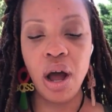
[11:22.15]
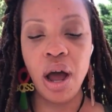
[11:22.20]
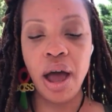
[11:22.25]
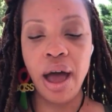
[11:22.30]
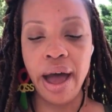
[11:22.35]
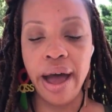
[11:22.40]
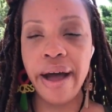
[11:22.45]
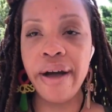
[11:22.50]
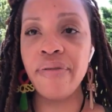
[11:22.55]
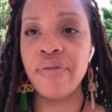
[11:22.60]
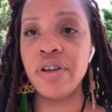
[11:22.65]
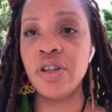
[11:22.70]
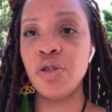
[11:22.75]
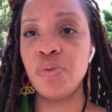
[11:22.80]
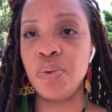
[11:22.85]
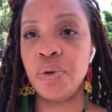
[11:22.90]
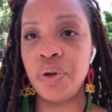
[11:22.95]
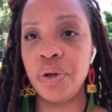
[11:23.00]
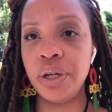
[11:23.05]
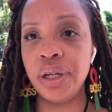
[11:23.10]
have
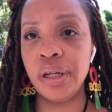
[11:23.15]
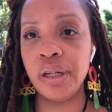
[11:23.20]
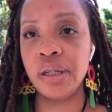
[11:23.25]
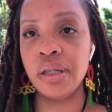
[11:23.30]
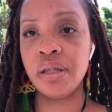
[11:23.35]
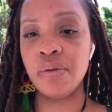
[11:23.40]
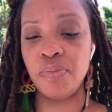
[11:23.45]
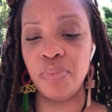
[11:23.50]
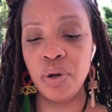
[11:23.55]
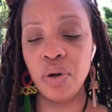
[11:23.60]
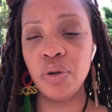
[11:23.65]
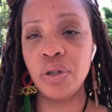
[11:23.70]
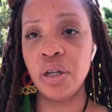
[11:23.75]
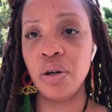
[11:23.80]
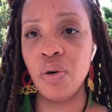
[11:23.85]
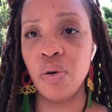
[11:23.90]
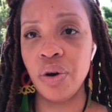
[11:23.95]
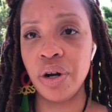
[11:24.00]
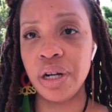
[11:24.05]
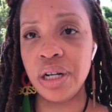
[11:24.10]
experience building
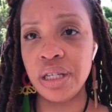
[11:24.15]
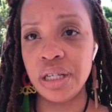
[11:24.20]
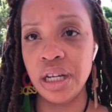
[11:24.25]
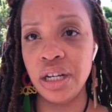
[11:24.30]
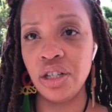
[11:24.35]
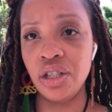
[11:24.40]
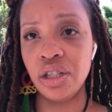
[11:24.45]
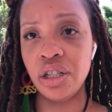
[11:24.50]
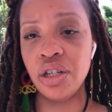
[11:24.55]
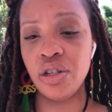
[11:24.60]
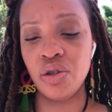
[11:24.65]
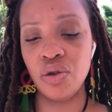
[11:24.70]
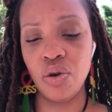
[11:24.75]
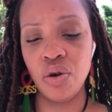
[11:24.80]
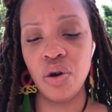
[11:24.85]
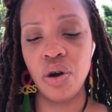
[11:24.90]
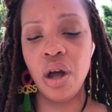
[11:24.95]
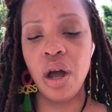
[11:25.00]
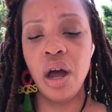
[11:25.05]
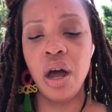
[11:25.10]
organizations
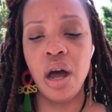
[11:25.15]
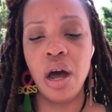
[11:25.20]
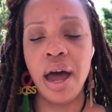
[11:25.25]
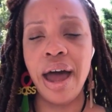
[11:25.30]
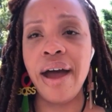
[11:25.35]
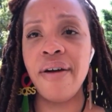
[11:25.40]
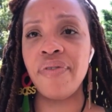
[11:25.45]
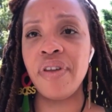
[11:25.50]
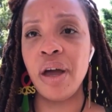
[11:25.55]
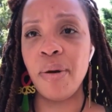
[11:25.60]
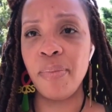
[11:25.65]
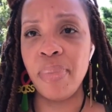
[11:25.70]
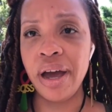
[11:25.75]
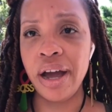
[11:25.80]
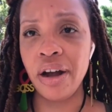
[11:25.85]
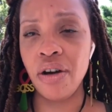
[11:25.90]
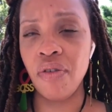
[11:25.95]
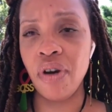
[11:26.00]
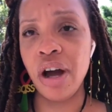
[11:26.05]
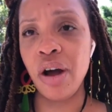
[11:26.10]
or have that
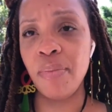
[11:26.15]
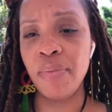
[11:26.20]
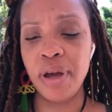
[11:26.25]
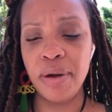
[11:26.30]
background,